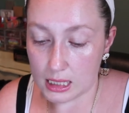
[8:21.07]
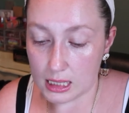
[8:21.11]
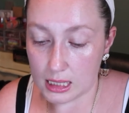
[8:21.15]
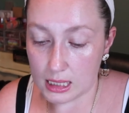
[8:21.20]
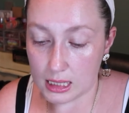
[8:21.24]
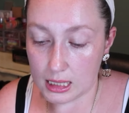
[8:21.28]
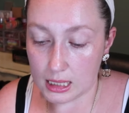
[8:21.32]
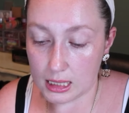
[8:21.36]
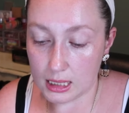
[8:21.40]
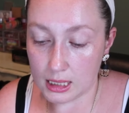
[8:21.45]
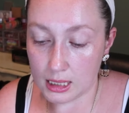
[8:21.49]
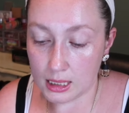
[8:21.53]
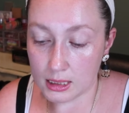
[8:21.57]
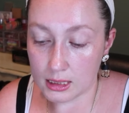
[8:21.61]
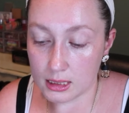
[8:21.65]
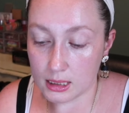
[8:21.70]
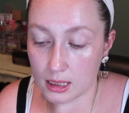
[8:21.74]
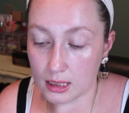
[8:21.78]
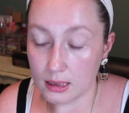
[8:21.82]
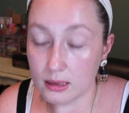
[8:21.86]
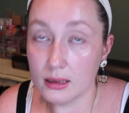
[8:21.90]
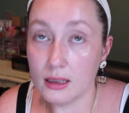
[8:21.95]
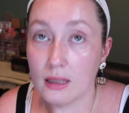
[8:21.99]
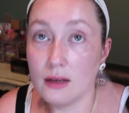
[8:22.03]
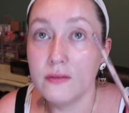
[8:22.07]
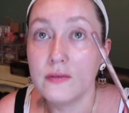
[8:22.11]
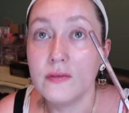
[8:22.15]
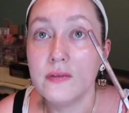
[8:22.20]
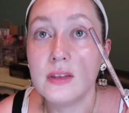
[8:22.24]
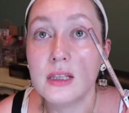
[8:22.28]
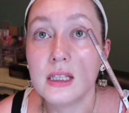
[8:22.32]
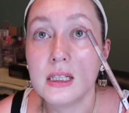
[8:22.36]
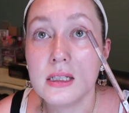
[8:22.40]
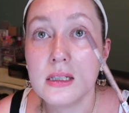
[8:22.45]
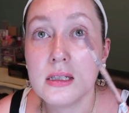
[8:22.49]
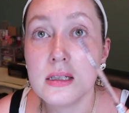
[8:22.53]
And I love
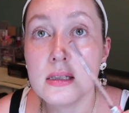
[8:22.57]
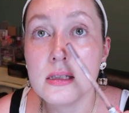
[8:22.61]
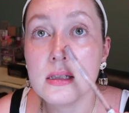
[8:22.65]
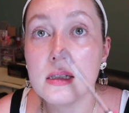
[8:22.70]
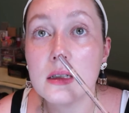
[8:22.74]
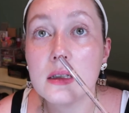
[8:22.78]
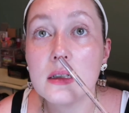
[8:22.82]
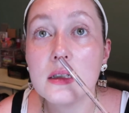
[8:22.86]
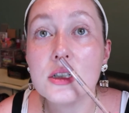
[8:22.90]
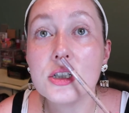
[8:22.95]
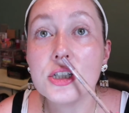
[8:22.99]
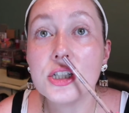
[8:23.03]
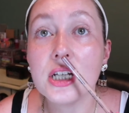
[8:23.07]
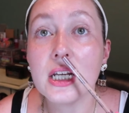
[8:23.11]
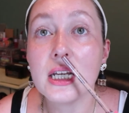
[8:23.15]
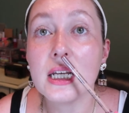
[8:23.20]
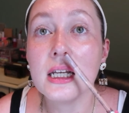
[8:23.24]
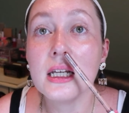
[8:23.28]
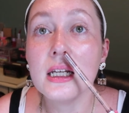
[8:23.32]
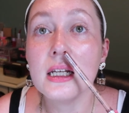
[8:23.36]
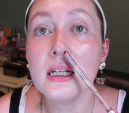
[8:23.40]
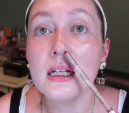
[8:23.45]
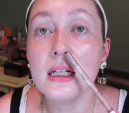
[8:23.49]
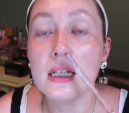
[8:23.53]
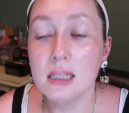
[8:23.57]
this shade.